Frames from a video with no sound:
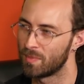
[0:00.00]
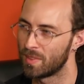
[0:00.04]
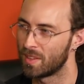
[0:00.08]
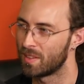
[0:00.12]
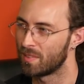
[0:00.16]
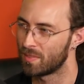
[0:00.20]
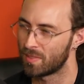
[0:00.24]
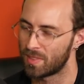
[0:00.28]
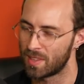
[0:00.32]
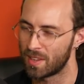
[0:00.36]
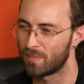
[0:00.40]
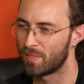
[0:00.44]

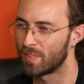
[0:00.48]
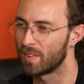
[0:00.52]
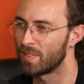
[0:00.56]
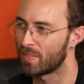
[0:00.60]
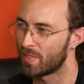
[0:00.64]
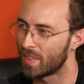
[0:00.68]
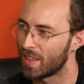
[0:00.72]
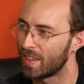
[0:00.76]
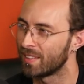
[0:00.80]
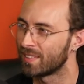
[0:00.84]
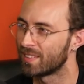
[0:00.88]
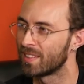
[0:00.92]
different
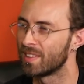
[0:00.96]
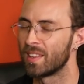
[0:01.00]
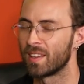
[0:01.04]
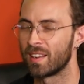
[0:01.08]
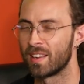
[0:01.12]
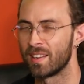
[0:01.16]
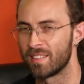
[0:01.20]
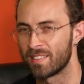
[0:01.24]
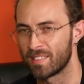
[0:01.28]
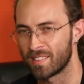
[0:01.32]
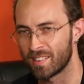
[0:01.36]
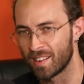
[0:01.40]
things yeah, in the
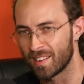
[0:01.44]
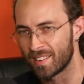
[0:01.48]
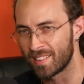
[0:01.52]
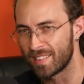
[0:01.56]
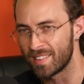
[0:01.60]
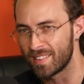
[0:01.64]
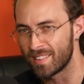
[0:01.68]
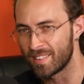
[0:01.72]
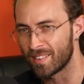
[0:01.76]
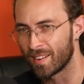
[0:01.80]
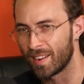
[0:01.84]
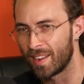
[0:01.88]
yeah.
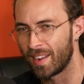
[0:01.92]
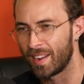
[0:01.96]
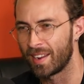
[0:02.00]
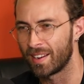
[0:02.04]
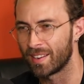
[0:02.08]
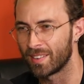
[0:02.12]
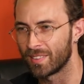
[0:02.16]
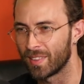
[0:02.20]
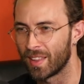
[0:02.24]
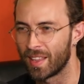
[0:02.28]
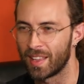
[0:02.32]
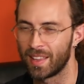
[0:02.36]
construction trade
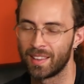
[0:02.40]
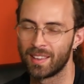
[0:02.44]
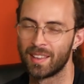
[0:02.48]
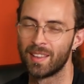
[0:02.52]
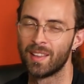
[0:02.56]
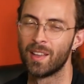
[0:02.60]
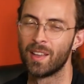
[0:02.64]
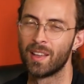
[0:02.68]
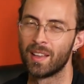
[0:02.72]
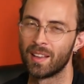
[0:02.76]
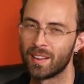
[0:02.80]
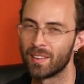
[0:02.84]
and like
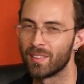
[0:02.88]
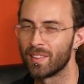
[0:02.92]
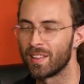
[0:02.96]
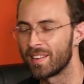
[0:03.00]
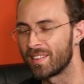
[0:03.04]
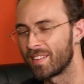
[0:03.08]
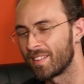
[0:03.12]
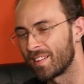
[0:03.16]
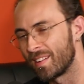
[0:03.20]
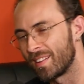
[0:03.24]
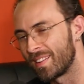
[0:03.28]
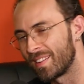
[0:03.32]

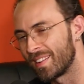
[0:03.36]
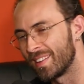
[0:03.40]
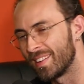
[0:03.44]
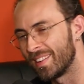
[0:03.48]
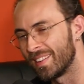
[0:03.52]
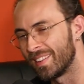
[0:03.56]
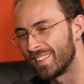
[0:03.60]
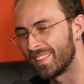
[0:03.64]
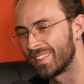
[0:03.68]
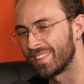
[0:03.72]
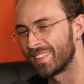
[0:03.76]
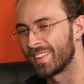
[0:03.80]

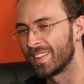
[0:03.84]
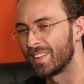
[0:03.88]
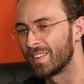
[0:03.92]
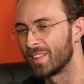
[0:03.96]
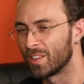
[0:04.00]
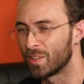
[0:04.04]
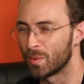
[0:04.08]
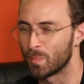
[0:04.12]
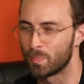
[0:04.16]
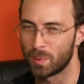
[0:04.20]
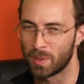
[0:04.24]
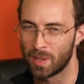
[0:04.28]
electricians
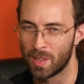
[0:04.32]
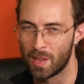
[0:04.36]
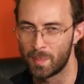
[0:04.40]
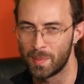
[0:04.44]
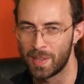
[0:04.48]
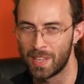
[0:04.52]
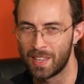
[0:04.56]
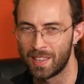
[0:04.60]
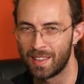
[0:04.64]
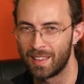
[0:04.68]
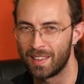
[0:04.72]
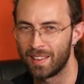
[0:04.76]
and
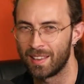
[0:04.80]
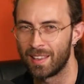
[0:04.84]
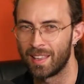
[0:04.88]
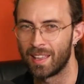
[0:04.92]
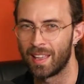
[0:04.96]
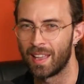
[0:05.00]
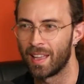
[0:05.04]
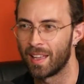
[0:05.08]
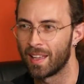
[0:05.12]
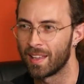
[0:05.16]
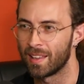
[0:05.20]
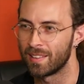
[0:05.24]
plumbing
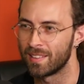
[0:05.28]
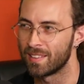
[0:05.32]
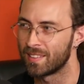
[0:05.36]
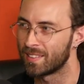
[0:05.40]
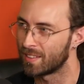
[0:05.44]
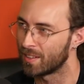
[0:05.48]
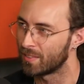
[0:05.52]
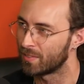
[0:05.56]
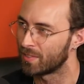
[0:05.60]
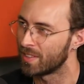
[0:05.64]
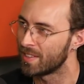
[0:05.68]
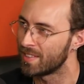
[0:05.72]
and
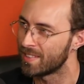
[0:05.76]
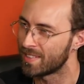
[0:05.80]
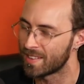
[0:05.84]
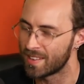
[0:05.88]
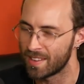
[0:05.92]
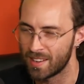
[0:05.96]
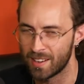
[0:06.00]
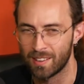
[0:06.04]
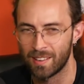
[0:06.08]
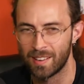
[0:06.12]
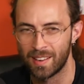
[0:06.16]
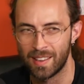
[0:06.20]
civil
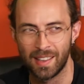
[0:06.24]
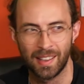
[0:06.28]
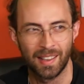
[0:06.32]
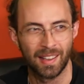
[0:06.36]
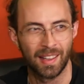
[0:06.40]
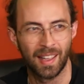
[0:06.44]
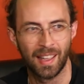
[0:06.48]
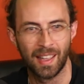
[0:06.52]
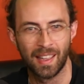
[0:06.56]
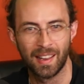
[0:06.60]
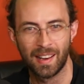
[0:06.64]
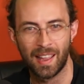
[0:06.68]
engineering
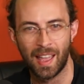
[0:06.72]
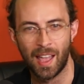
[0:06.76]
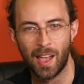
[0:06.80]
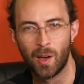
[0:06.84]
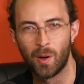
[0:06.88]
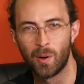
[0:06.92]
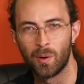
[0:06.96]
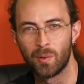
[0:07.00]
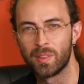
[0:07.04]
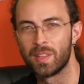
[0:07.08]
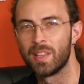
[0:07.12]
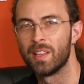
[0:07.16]
and
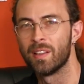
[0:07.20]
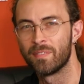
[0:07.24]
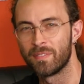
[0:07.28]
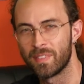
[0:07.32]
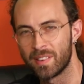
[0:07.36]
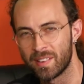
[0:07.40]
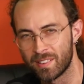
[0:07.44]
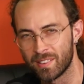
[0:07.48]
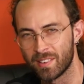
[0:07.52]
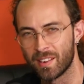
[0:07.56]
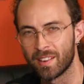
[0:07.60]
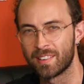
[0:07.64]
how the
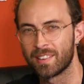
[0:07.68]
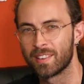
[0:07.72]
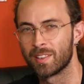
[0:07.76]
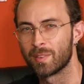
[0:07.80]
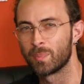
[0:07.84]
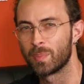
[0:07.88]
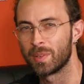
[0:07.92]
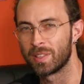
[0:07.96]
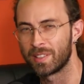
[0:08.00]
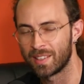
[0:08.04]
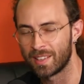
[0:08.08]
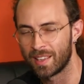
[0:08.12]
infrastructure is
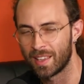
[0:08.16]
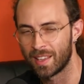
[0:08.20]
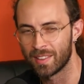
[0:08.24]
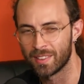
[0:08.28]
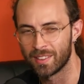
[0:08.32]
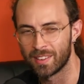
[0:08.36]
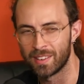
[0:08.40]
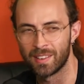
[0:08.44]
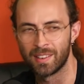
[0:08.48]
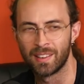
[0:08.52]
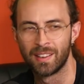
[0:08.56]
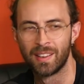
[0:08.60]
put
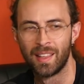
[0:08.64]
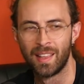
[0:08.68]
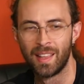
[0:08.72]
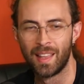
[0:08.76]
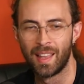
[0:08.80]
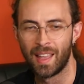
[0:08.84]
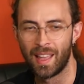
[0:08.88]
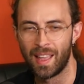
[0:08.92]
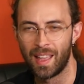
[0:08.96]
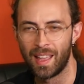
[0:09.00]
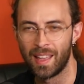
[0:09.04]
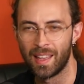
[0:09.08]
together
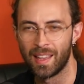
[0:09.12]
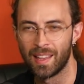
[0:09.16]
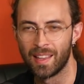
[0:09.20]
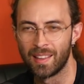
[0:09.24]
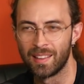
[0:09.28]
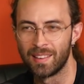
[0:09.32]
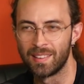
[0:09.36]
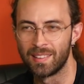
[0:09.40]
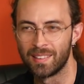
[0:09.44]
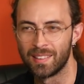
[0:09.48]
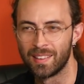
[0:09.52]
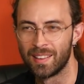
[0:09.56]

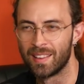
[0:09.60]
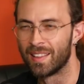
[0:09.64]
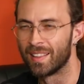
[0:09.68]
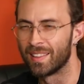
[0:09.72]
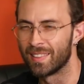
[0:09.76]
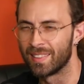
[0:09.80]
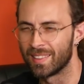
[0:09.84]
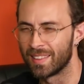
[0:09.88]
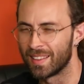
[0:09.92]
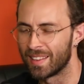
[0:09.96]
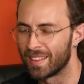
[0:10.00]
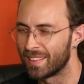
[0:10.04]
and
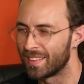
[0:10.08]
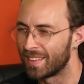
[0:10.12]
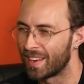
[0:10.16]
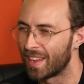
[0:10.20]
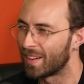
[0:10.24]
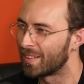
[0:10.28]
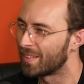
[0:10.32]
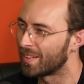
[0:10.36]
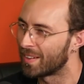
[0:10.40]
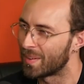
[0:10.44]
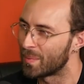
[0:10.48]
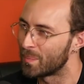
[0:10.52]
that
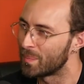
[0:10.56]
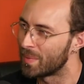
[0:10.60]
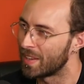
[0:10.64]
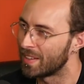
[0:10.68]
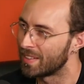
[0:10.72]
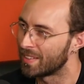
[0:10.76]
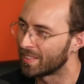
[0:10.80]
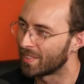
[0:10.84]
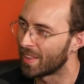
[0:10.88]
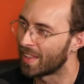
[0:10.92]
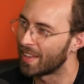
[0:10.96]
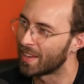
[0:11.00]
now I'm
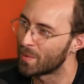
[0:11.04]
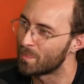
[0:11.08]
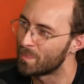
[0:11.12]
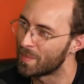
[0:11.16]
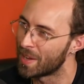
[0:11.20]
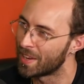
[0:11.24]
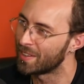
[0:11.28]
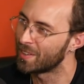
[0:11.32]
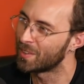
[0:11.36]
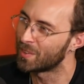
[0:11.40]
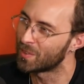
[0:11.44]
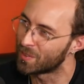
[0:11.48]
into like a
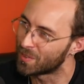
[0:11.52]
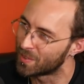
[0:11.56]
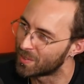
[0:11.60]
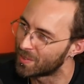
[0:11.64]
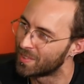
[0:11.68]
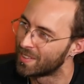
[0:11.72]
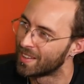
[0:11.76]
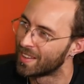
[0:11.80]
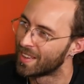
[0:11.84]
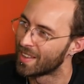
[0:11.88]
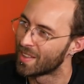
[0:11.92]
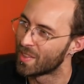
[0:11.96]
medical
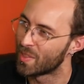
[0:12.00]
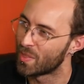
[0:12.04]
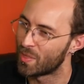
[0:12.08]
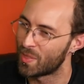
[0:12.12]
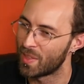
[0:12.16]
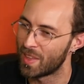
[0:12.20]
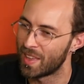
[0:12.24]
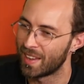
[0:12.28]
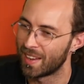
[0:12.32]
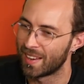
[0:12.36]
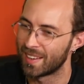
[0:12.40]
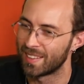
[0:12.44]

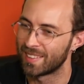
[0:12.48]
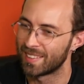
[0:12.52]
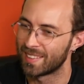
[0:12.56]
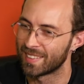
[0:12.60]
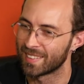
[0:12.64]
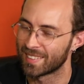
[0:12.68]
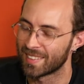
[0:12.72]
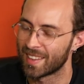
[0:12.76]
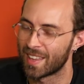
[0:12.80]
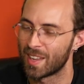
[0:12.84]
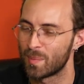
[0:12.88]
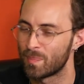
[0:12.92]
thing and it's
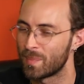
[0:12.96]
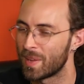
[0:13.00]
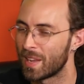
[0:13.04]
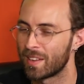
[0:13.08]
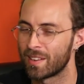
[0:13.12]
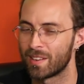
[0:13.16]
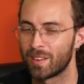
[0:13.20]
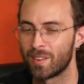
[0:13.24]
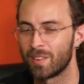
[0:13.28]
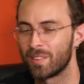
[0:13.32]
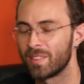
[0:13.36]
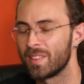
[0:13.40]
just like man
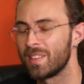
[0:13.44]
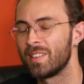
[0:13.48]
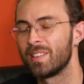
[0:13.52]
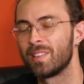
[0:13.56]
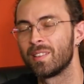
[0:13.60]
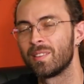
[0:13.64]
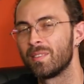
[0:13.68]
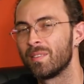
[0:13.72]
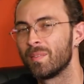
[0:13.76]
all these